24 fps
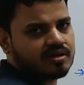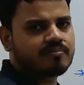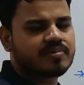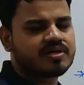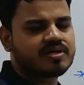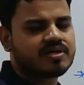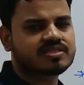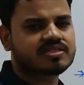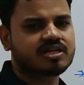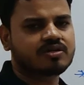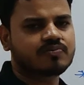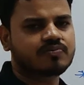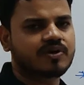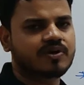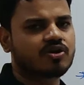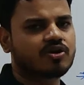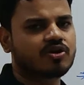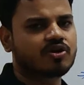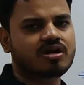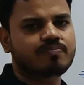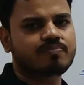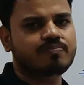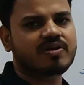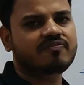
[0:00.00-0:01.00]
means it will
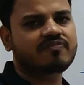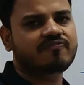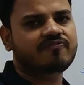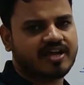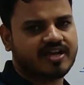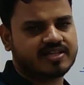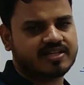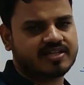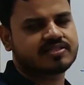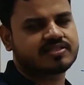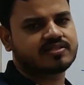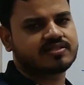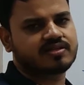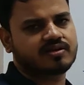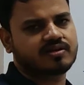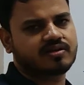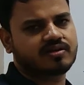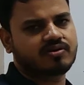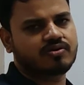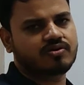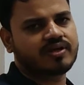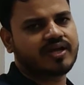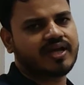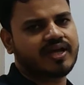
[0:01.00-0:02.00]
not be fixed.
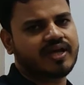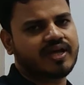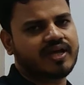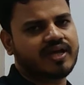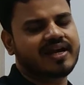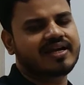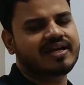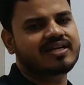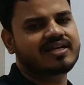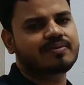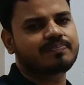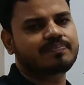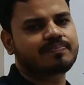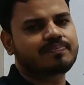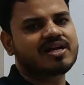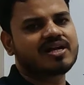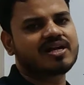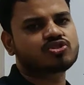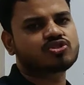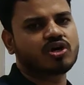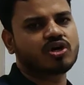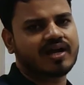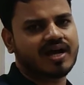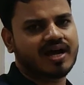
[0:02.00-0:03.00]
Okay, it
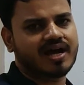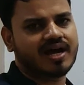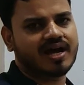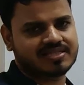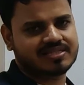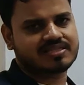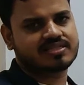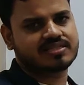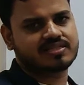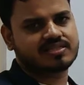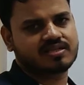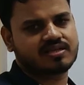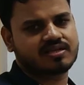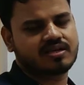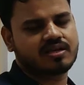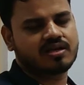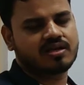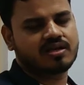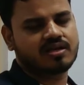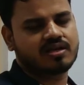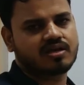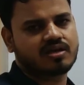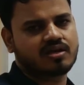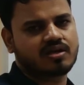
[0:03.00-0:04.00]
depends on us
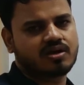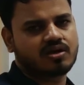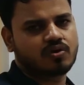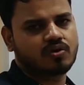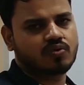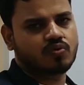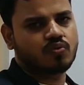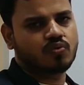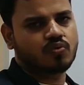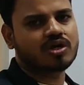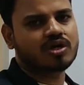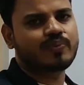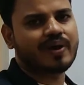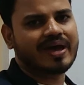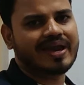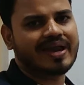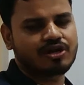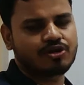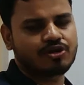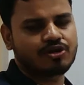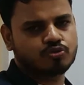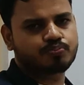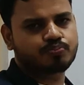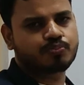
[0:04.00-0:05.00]
what
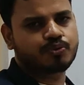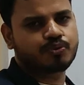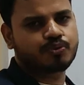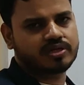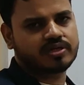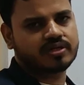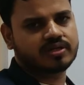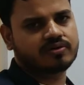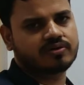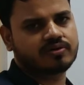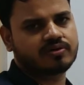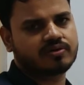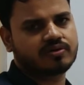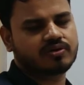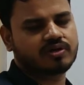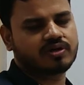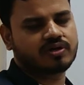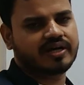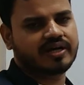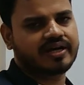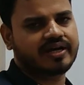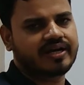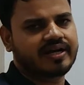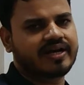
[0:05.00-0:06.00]
value to put.
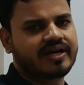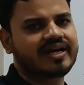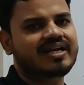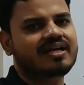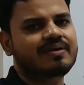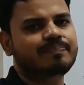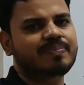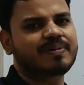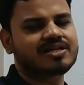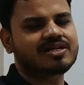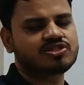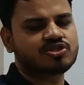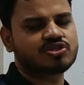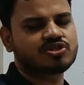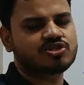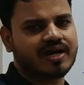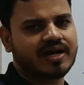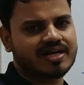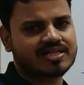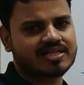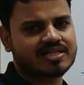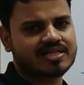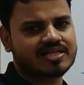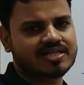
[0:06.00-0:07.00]
It depends
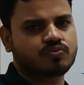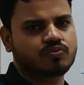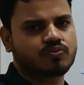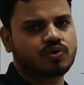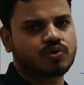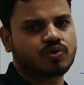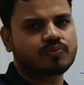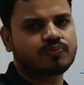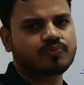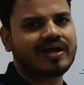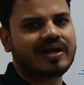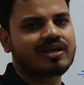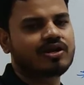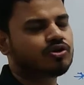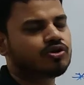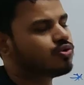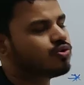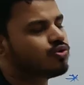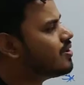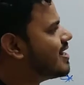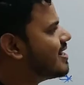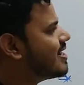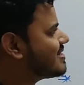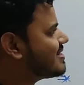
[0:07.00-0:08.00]
on us what value
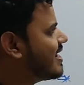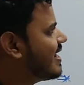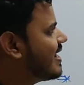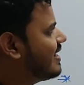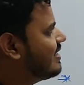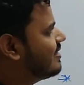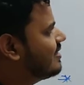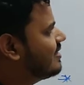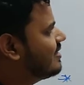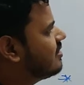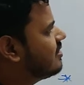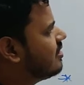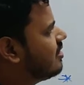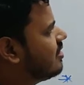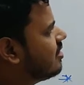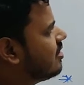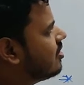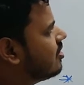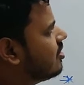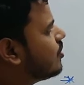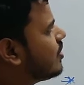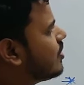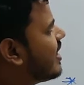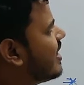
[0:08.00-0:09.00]
to assign.
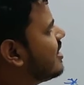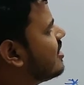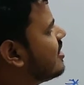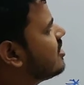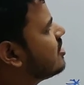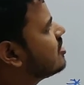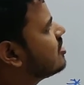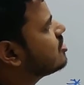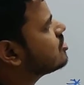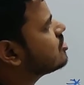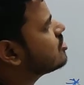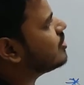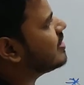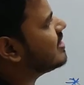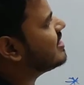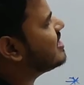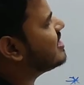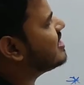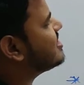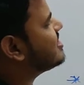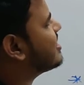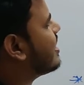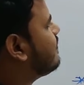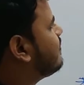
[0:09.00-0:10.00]
Okay, so
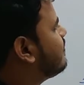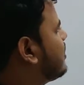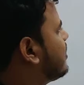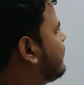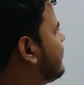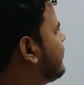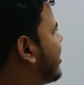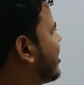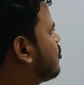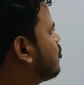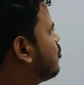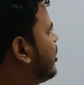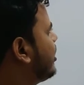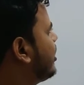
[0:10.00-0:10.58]
in this chapter we are